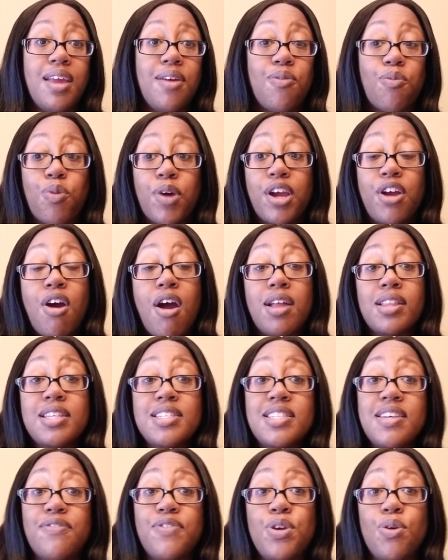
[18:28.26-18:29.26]

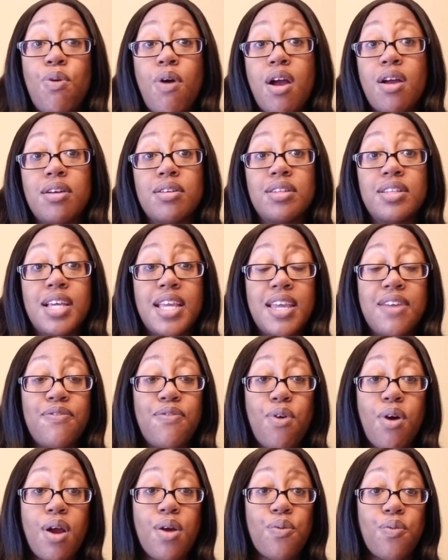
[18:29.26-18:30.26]
Regardless if you are looking
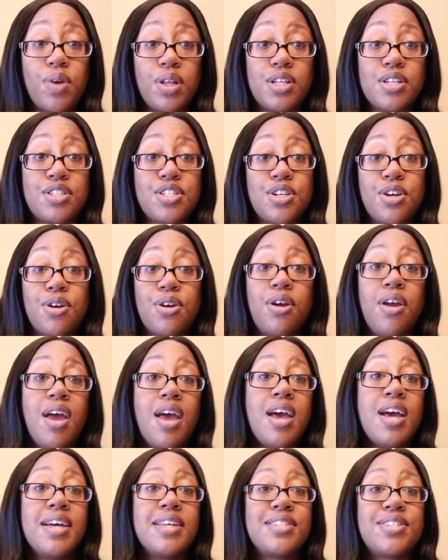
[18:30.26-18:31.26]
for a realtor
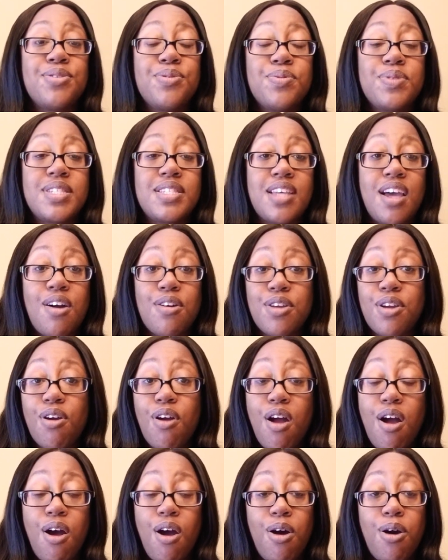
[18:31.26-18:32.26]
to sell your
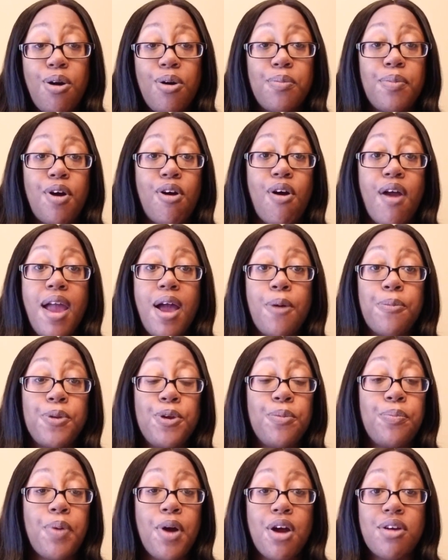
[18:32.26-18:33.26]
home or help
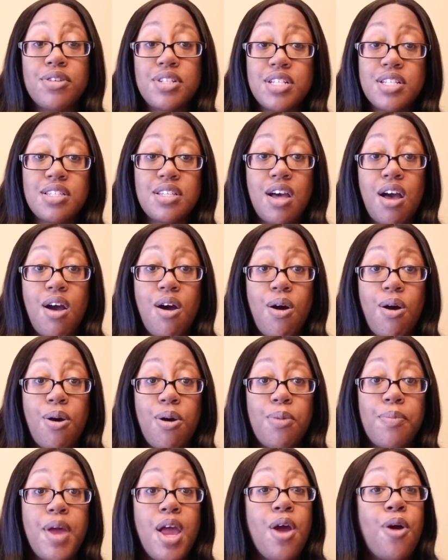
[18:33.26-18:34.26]
you purchase a
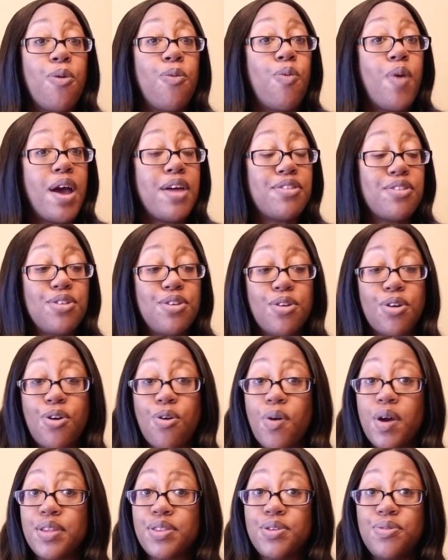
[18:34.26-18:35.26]
home, whether you're
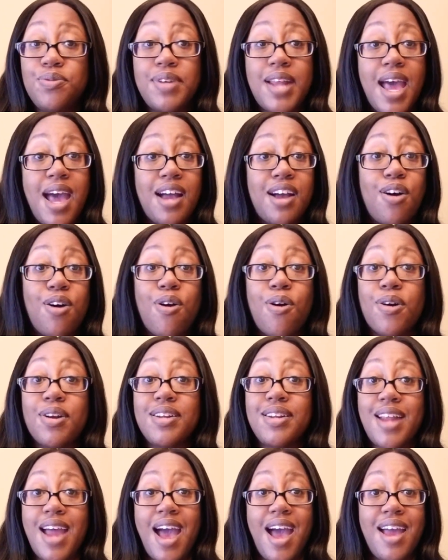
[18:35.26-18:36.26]
going through Naca or
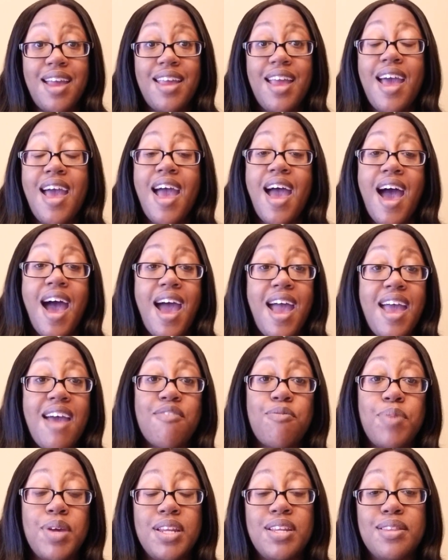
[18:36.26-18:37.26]
not, I
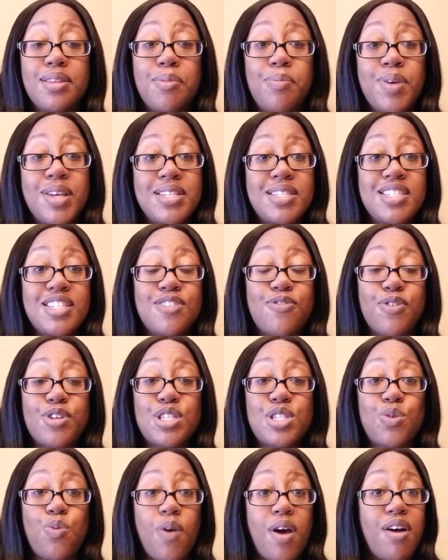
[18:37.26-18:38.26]
have been in the business for
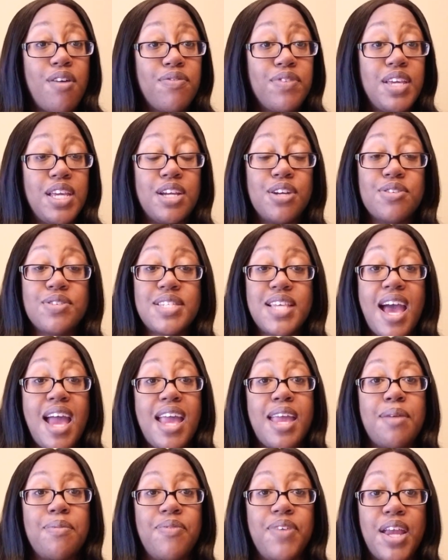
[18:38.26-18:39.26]
12 years. I
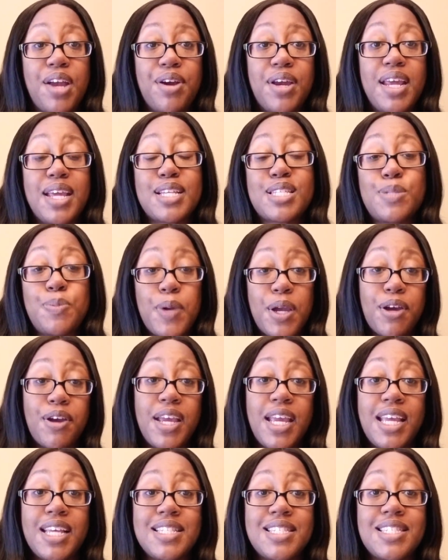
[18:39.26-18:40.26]
am very
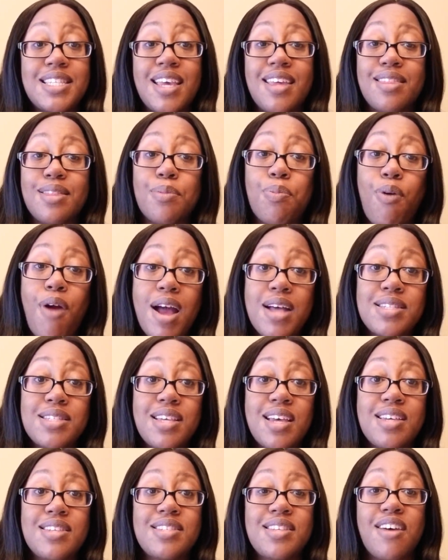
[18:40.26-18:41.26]
experienced in the
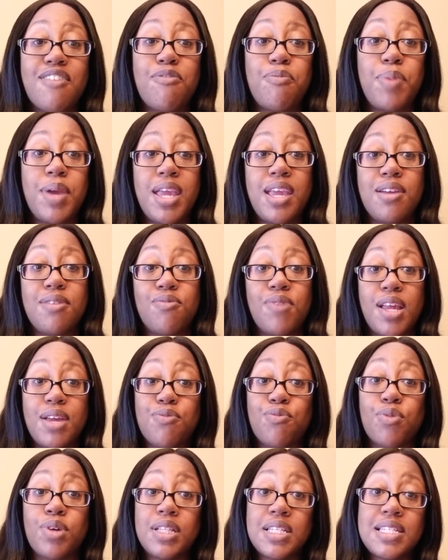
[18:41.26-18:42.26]
process of being
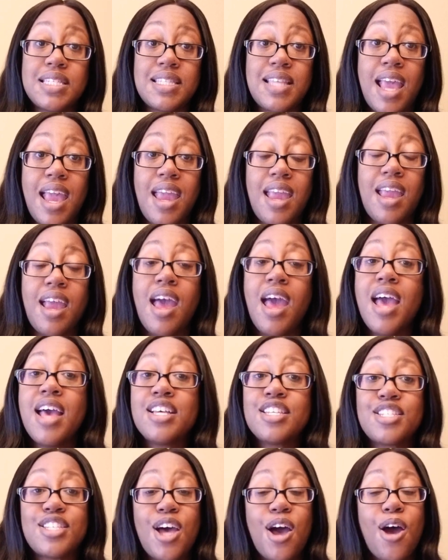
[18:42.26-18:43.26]
in real estate.
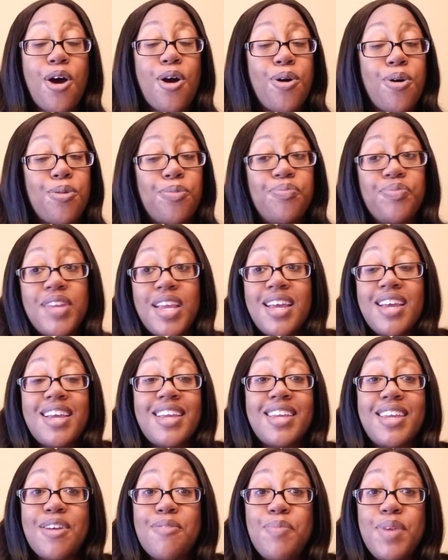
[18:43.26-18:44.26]
So
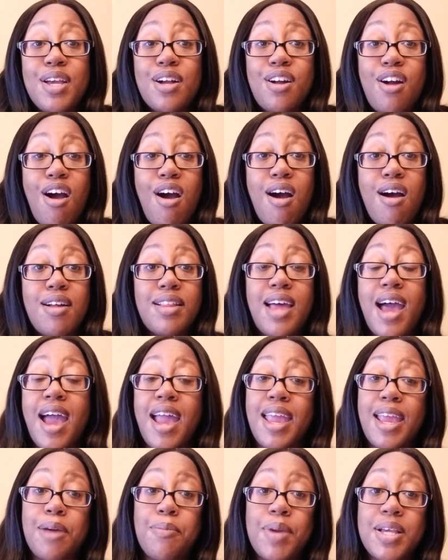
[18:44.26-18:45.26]
give me a call. I
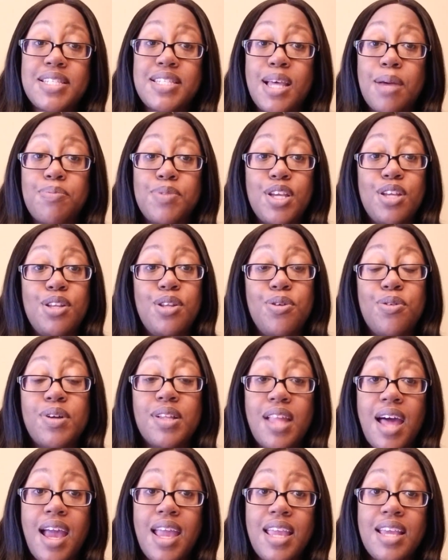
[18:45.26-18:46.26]
am accepting new
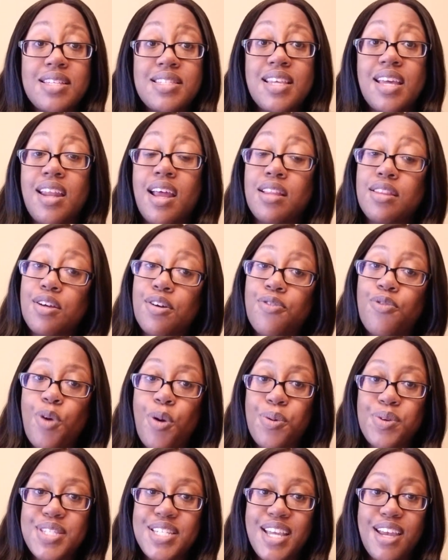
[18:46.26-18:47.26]
clients and I look
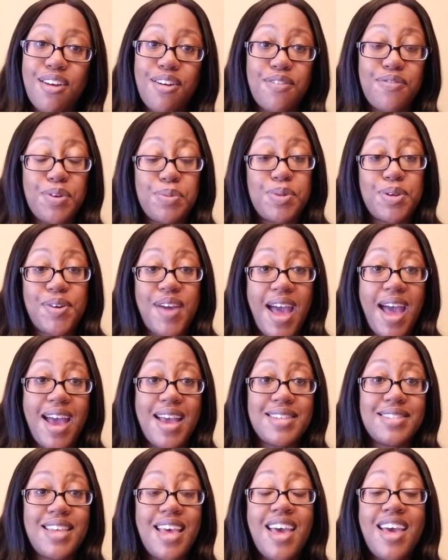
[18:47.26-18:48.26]
forward to hearing from you
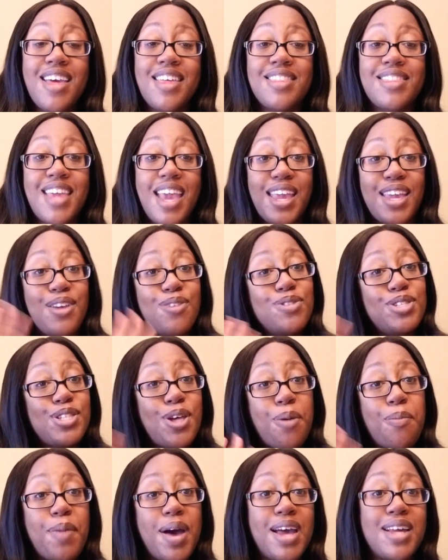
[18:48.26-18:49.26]
guys. Thank you
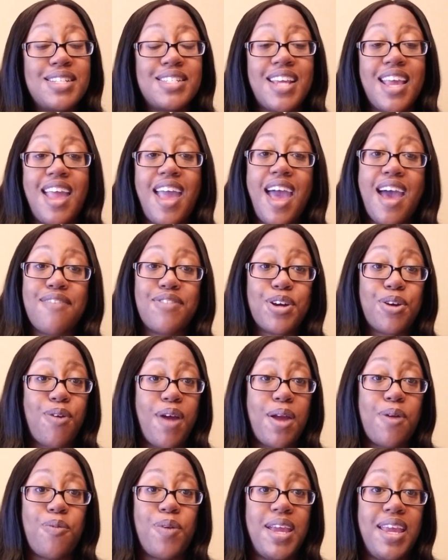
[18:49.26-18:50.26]
so much and have a
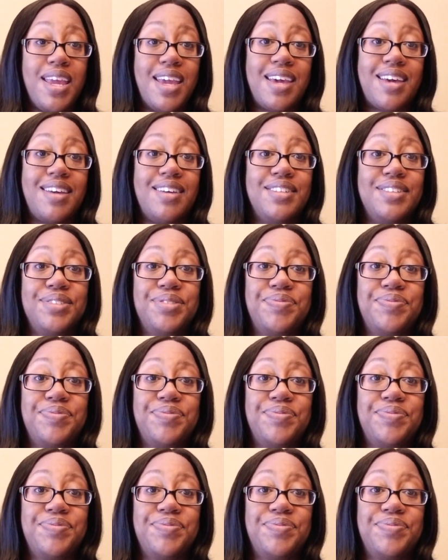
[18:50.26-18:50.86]
great week.